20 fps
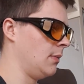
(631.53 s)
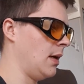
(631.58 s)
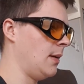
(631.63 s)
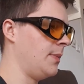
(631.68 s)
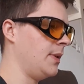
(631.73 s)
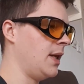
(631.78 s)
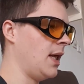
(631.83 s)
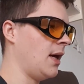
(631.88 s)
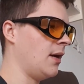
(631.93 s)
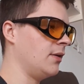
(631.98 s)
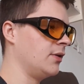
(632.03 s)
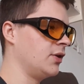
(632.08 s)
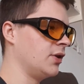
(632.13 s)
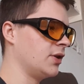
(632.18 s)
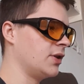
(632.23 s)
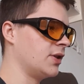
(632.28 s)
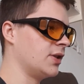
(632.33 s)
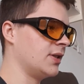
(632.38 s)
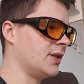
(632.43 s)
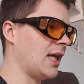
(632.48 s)
Maybe they are
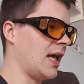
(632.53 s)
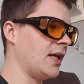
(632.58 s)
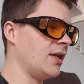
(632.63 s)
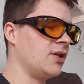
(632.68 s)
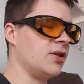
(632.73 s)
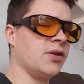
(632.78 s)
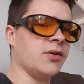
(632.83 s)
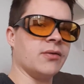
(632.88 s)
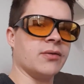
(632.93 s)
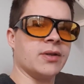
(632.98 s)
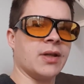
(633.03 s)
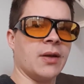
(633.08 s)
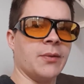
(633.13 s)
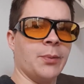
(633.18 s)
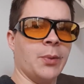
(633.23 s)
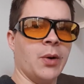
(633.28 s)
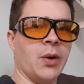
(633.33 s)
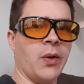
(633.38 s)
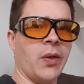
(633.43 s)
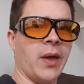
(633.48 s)
just statues
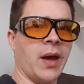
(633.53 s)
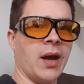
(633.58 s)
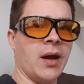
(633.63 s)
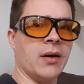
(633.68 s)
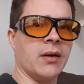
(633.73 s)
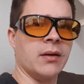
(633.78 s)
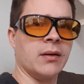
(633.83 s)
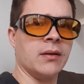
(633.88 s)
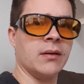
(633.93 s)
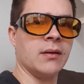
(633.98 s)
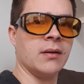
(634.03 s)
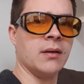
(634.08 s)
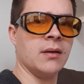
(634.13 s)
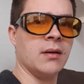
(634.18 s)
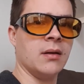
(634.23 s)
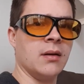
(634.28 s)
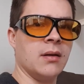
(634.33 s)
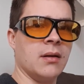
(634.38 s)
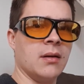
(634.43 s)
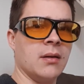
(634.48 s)
that were there.
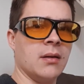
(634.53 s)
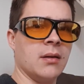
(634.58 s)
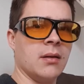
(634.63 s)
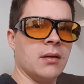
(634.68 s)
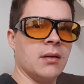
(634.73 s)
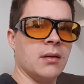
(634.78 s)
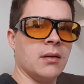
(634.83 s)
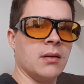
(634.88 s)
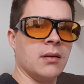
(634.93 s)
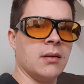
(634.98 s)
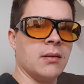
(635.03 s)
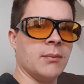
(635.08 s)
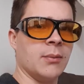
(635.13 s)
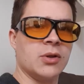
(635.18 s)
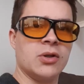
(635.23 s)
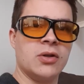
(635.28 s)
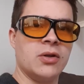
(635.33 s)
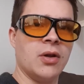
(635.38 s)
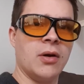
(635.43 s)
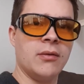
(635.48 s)

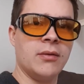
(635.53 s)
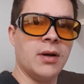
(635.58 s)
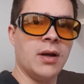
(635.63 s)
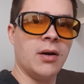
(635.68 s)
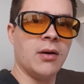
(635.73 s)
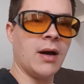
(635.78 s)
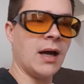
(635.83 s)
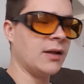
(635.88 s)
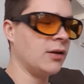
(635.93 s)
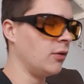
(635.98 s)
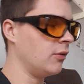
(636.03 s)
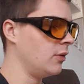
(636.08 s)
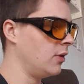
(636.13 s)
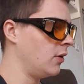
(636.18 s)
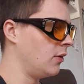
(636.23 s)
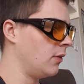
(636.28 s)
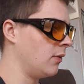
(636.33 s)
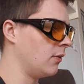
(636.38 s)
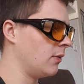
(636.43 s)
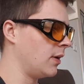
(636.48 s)
But you don't know, I
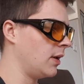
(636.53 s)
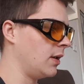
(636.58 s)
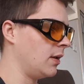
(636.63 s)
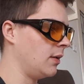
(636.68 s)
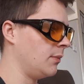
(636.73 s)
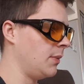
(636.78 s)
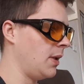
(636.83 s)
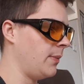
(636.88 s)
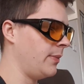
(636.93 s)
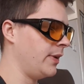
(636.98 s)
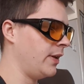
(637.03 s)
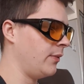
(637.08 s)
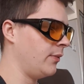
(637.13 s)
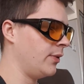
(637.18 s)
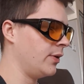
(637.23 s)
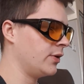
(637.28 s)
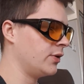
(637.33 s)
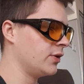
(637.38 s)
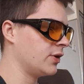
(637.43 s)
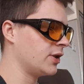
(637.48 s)
don't know. Maybe
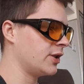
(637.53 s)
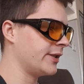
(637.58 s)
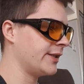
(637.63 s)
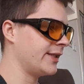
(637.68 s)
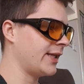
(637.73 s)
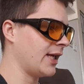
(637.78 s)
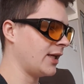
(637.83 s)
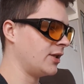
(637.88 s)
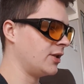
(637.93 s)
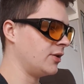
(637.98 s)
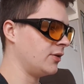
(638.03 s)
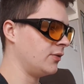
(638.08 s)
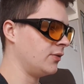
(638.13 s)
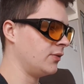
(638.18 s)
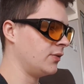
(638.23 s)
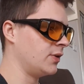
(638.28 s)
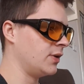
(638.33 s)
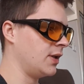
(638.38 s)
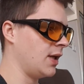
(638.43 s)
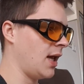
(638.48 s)
they were just
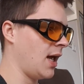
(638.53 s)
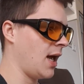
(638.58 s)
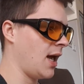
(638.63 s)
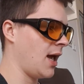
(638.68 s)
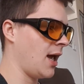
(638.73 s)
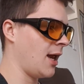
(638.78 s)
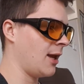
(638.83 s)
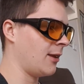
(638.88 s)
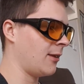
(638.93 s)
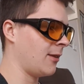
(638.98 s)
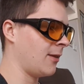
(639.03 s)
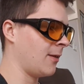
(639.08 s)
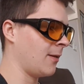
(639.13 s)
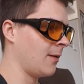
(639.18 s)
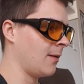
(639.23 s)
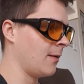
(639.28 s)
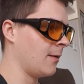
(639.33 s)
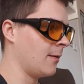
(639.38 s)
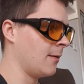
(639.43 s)
statues that...